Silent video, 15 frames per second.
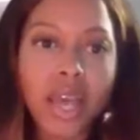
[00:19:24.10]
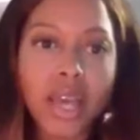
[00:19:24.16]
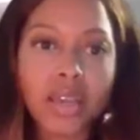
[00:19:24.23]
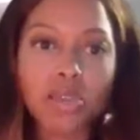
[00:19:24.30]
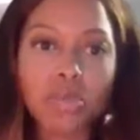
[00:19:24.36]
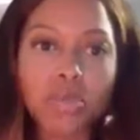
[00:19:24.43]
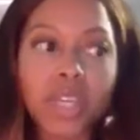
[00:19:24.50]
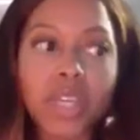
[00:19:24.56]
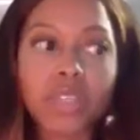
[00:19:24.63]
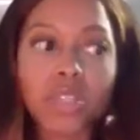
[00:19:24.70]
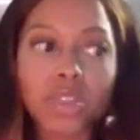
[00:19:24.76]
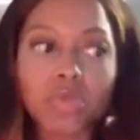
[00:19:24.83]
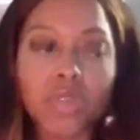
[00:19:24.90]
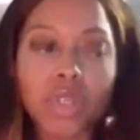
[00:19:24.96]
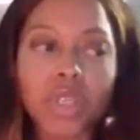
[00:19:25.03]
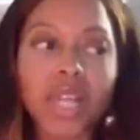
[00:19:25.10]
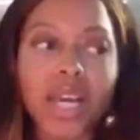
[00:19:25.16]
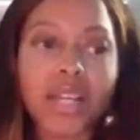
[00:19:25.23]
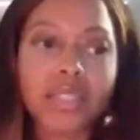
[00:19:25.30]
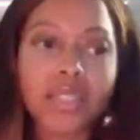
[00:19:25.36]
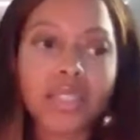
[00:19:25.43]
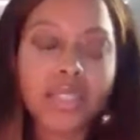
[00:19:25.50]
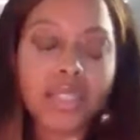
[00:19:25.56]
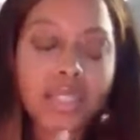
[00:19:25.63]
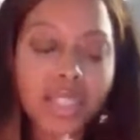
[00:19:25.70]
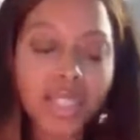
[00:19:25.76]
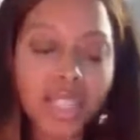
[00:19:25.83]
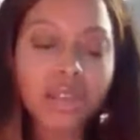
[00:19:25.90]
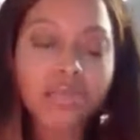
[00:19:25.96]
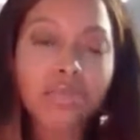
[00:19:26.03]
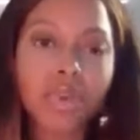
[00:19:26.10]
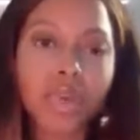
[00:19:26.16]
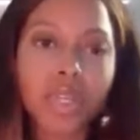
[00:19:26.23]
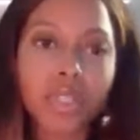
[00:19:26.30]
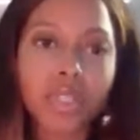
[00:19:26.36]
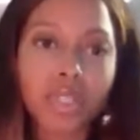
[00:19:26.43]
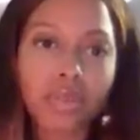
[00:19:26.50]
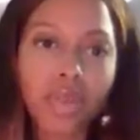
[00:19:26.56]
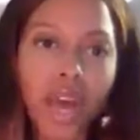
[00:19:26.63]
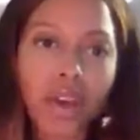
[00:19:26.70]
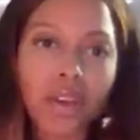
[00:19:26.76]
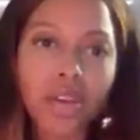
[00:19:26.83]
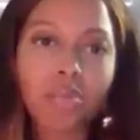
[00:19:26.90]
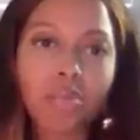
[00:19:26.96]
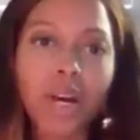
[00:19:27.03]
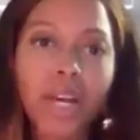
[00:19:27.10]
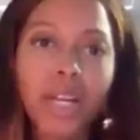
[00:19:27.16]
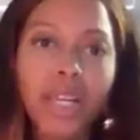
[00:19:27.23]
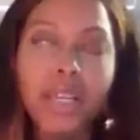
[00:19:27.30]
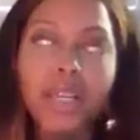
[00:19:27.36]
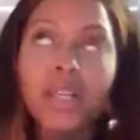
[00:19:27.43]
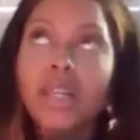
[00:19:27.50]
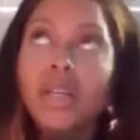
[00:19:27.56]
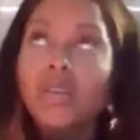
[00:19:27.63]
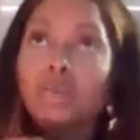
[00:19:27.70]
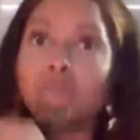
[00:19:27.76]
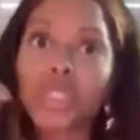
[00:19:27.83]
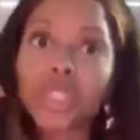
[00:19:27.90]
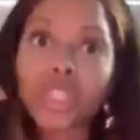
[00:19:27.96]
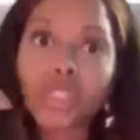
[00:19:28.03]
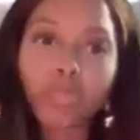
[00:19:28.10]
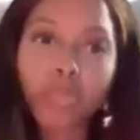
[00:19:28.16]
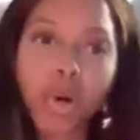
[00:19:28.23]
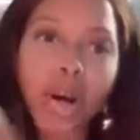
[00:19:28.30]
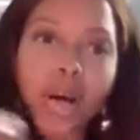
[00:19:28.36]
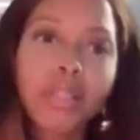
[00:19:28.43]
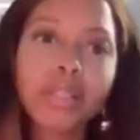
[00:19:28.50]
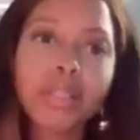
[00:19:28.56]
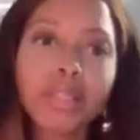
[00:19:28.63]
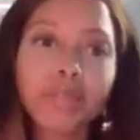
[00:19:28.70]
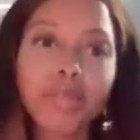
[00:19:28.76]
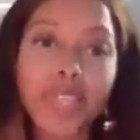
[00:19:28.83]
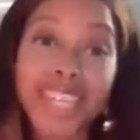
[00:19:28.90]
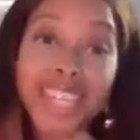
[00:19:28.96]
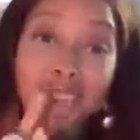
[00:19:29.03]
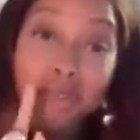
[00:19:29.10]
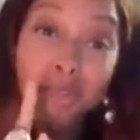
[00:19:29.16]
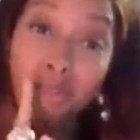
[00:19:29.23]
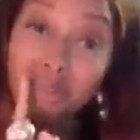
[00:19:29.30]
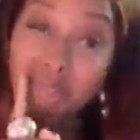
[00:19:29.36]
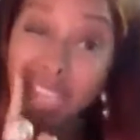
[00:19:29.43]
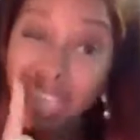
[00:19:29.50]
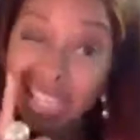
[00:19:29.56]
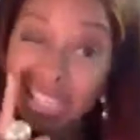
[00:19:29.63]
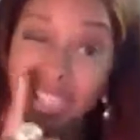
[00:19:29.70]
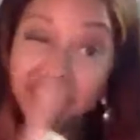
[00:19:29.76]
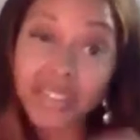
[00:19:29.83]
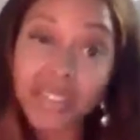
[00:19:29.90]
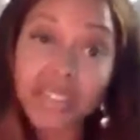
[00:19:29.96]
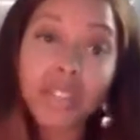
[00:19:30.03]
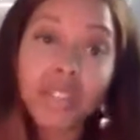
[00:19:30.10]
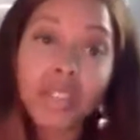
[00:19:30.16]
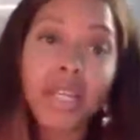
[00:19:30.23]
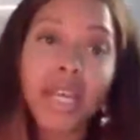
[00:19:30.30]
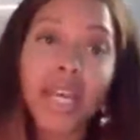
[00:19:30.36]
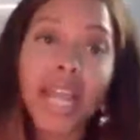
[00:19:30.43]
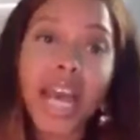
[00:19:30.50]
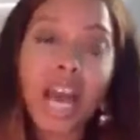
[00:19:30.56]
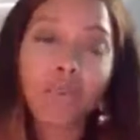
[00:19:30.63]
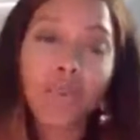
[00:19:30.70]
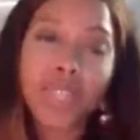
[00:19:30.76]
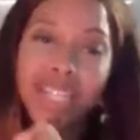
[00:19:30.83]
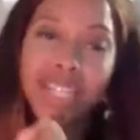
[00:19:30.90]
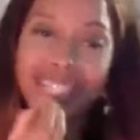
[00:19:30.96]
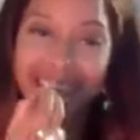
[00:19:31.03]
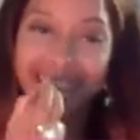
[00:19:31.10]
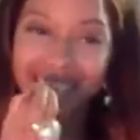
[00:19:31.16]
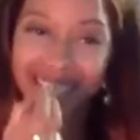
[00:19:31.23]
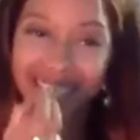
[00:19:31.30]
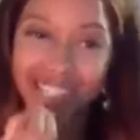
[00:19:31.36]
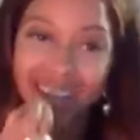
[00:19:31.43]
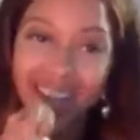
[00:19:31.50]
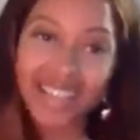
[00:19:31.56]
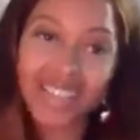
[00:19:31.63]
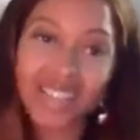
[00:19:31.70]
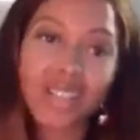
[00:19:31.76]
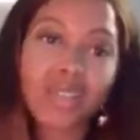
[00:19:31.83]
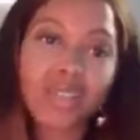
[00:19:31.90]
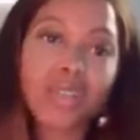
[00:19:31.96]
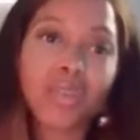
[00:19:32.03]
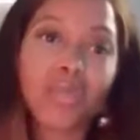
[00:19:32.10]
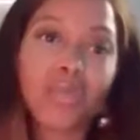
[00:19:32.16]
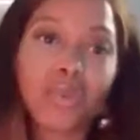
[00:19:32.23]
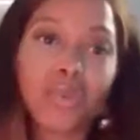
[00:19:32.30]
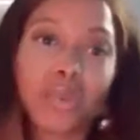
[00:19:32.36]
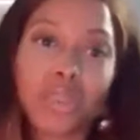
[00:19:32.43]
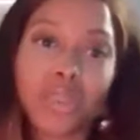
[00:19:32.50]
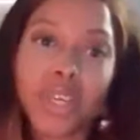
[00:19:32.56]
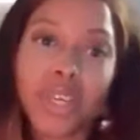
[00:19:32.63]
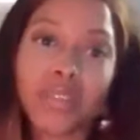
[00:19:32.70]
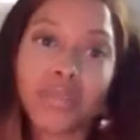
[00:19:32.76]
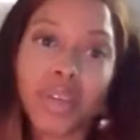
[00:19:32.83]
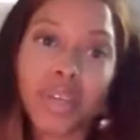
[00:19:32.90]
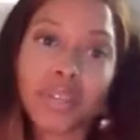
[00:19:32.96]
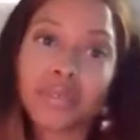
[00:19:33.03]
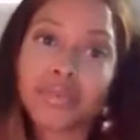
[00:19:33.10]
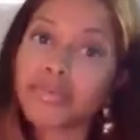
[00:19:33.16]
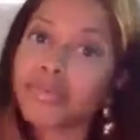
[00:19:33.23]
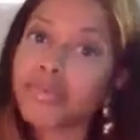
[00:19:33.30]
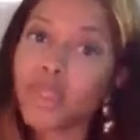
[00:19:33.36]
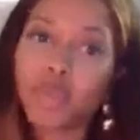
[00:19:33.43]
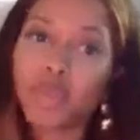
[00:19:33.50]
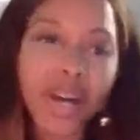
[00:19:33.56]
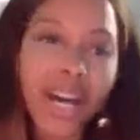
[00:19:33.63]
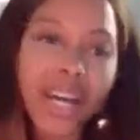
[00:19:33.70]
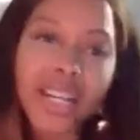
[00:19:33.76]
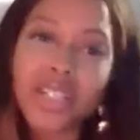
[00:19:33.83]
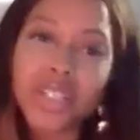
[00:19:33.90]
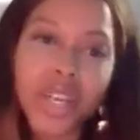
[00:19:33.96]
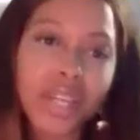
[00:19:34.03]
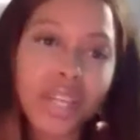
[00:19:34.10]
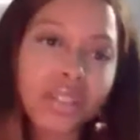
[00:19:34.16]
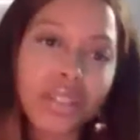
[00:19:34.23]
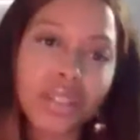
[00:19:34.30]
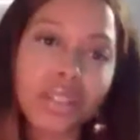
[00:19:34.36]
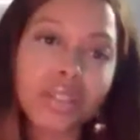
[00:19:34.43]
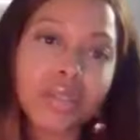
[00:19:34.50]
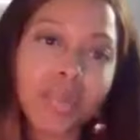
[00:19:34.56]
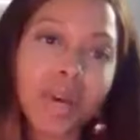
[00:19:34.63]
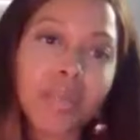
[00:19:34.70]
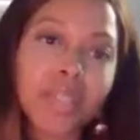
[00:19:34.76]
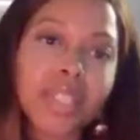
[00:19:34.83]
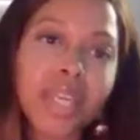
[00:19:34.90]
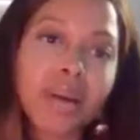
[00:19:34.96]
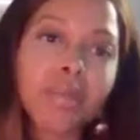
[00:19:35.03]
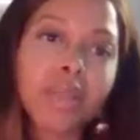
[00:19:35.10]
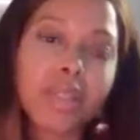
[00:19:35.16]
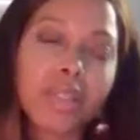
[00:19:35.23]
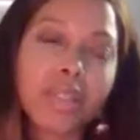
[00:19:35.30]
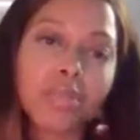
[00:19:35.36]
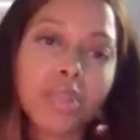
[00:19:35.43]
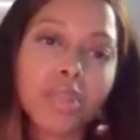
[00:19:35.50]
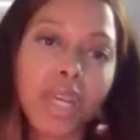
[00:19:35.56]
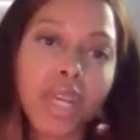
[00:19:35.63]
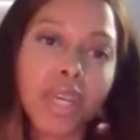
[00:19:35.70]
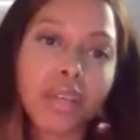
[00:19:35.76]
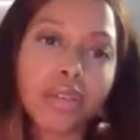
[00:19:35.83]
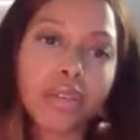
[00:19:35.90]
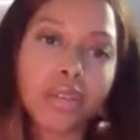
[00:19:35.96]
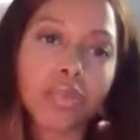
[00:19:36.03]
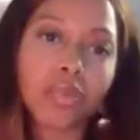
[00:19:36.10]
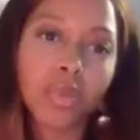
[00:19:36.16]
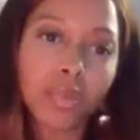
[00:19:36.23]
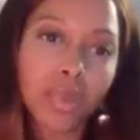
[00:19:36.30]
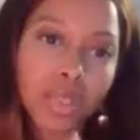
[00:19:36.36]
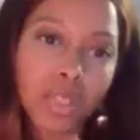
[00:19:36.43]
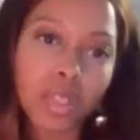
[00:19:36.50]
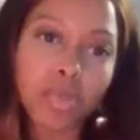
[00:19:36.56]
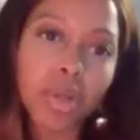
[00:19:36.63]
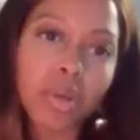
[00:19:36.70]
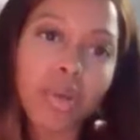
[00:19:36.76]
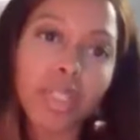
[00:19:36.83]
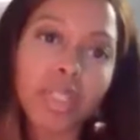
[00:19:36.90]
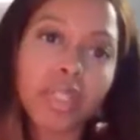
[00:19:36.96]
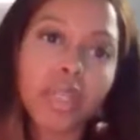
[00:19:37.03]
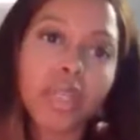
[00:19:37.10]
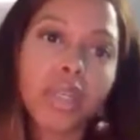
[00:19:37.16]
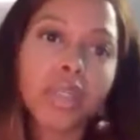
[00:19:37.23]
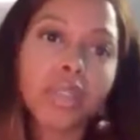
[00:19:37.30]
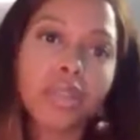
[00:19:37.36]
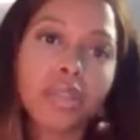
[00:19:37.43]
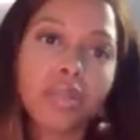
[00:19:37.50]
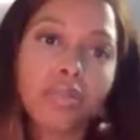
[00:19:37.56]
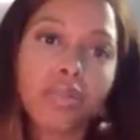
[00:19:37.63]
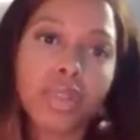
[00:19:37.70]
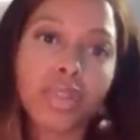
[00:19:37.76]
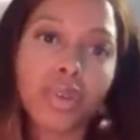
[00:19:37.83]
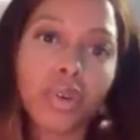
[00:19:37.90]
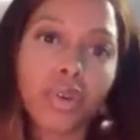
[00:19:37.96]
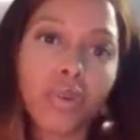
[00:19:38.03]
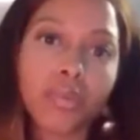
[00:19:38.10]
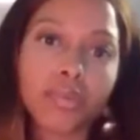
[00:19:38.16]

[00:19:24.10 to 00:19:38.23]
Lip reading: And you begin to realize the difference of how your body responds to being fed and how it digests the food you give it. Your body changes. My metabolism changed from the spirit to the physical.